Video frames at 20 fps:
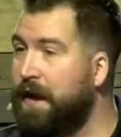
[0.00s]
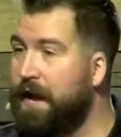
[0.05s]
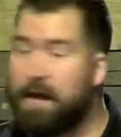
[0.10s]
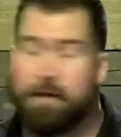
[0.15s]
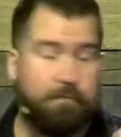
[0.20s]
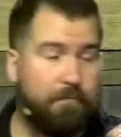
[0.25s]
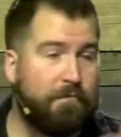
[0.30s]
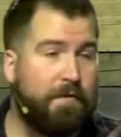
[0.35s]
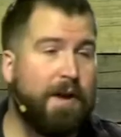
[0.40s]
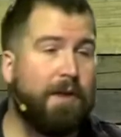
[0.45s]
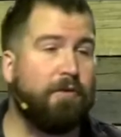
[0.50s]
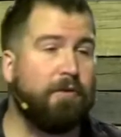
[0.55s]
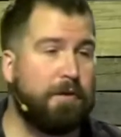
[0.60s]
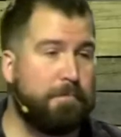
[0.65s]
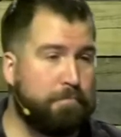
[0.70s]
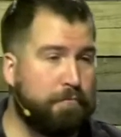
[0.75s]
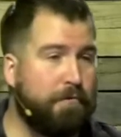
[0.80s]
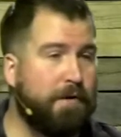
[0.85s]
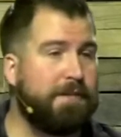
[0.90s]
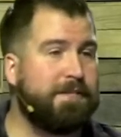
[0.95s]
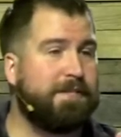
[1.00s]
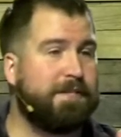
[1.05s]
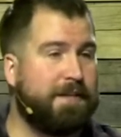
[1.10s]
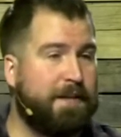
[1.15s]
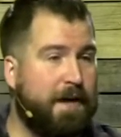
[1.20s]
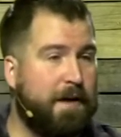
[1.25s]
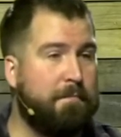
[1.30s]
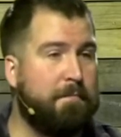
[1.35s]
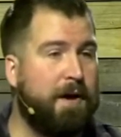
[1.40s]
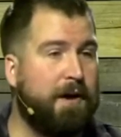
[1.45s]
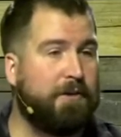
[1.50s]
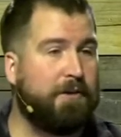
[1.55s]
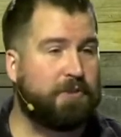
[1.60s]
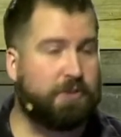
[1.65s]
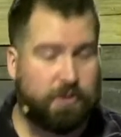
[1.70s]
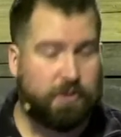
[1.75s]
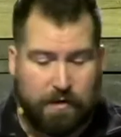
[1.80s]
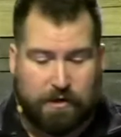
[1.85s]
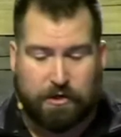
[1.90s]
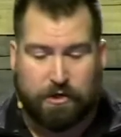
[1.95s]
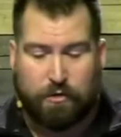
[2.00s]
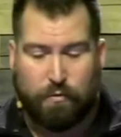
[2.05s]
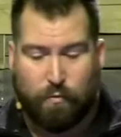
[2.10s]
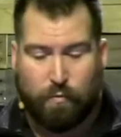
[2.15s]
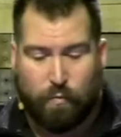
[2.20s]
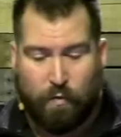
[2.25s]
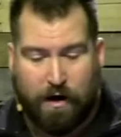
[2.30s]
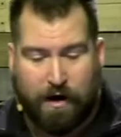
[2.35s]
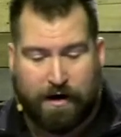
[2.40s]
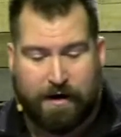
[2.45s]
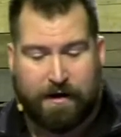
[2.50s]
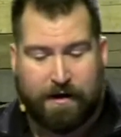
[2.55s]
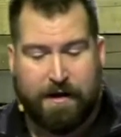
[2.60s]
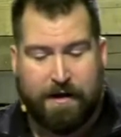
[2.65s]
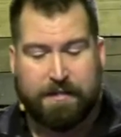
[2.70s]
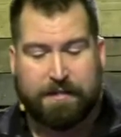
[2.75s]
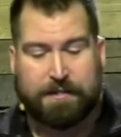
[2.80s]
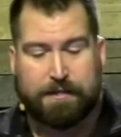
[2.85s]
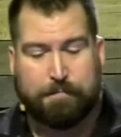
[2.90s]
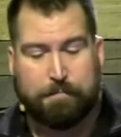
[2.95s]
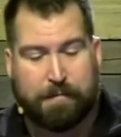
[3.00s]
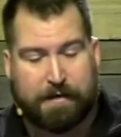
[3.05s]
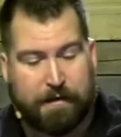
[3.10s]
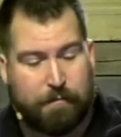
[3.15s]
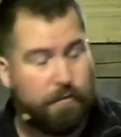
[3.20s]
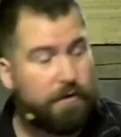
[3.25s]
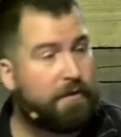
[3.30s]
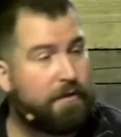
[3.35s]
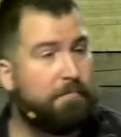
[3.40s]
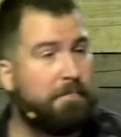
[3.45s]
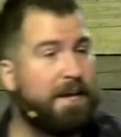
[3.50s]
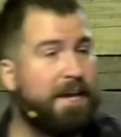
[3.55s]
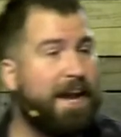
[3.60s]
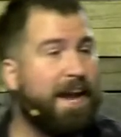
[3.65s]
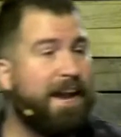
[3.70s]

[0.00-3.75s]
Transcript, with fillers: I am very present amongst you, and you want to be with me.